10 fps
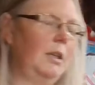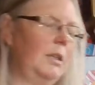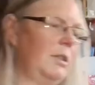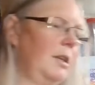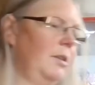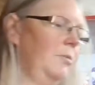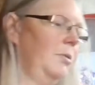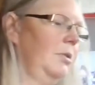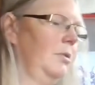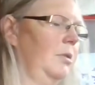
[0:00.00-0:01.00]
So
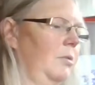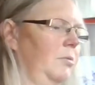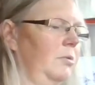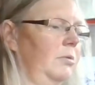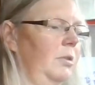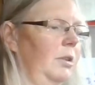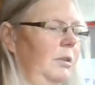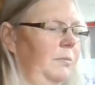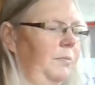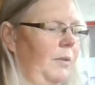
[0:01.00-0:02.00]
we,
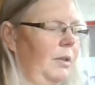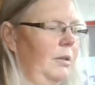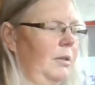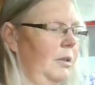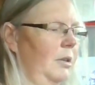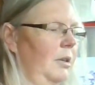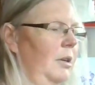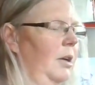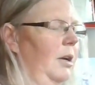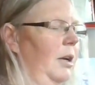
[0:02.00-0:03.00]
add
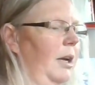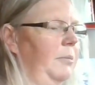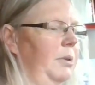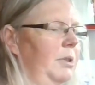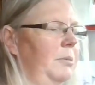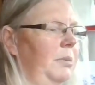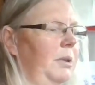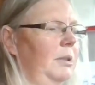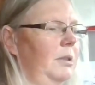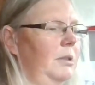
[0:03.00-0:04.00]
bits and
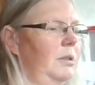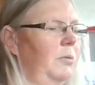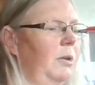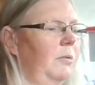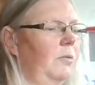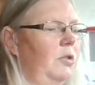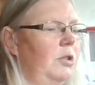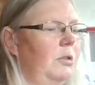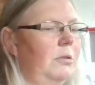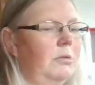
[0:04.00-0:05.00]
pieces to one of the
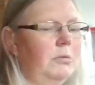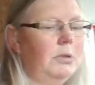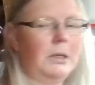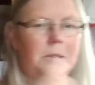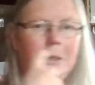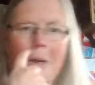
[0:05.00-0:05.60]
journals as I